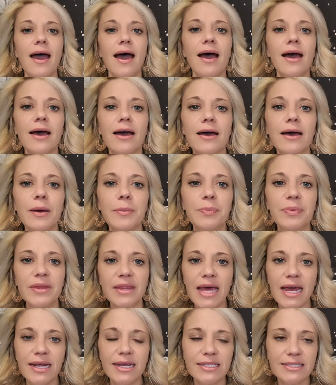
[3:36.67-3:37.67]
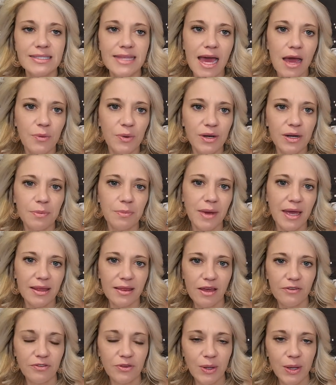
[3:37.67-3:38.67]
But that is one of my
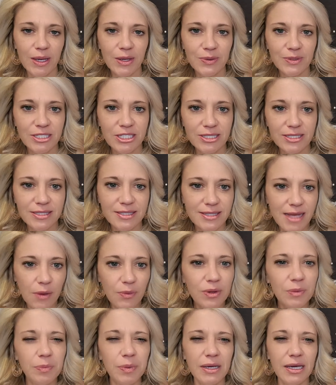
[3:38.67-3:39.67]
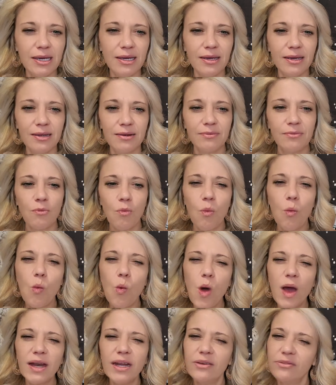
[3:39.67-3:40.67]
love languages. That would be
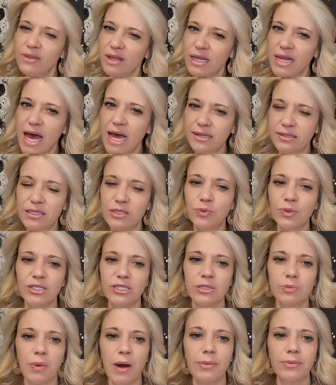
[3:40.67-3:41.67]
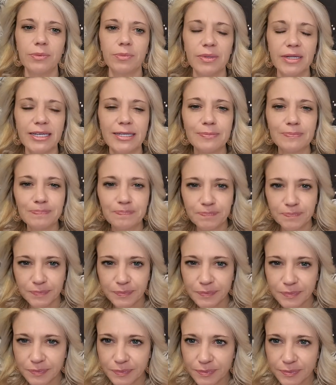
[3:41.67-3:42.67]
one of the last ones probably.
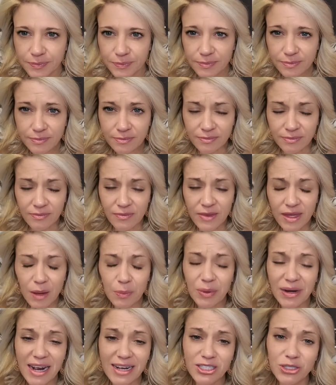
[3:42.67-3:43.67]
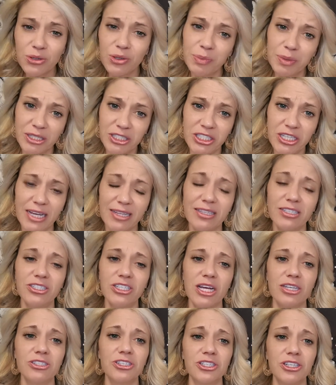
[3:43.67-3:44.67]
But I do appreciate the
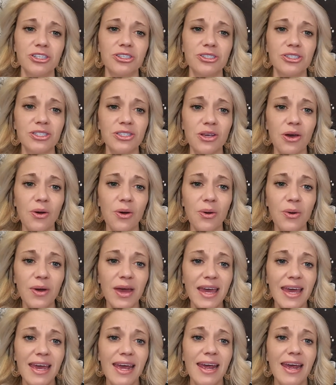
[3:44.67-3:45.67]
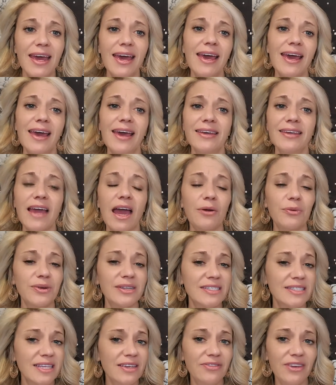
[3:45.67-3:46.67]
gestures. So yeah,
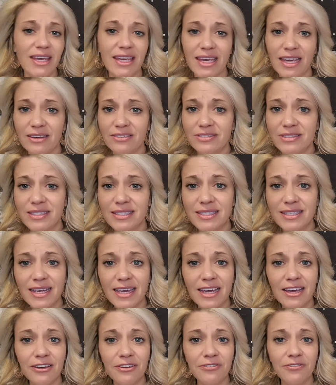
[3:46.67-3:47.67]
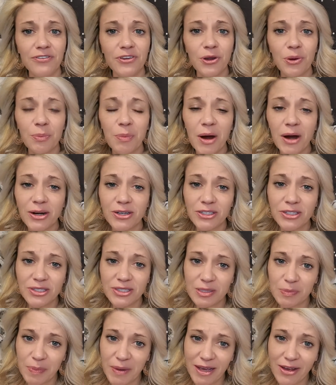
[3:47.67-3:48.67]
receiving gifts. If your partner
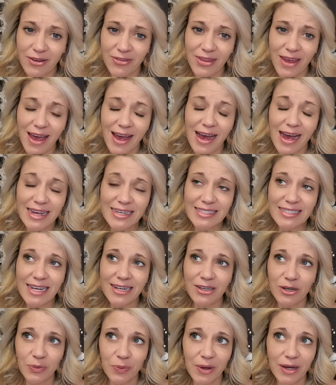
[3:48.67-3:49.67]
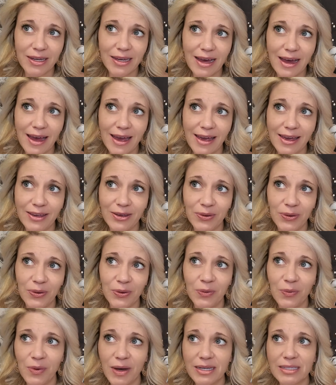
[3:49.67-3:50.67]
is big on that, I dated one guy
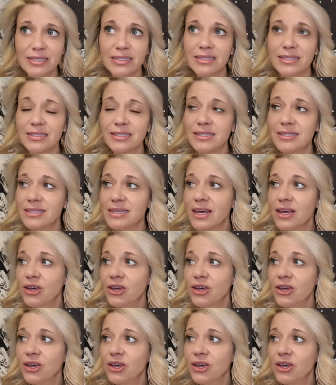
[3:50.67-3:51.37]
who was